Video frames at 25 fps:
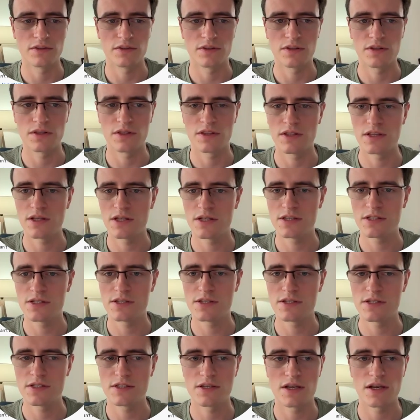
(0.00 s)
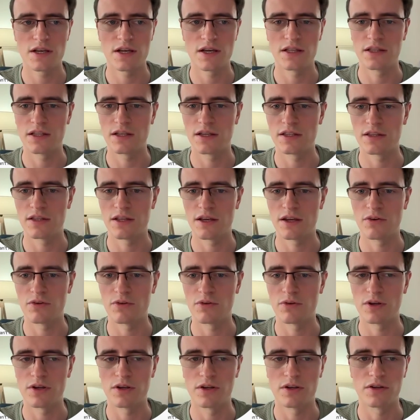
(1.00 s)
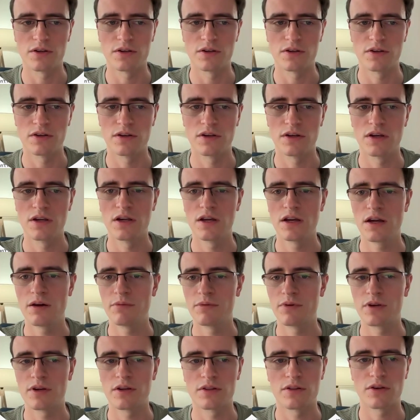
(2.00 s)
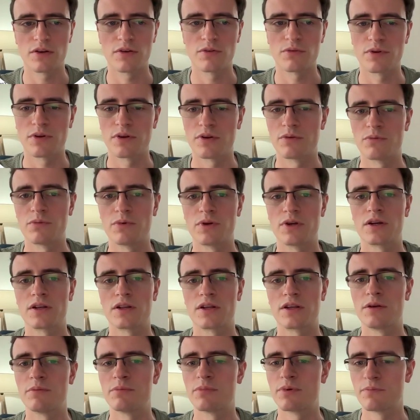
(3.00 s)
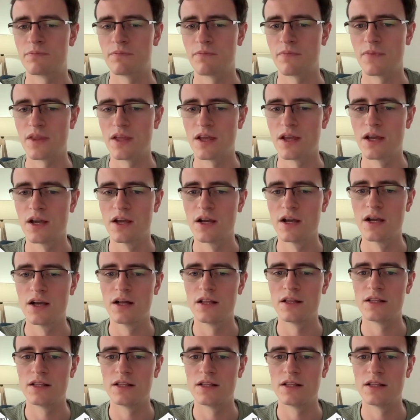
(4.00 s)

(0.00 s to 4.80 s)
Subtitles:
this. And category, category we can keep. Let's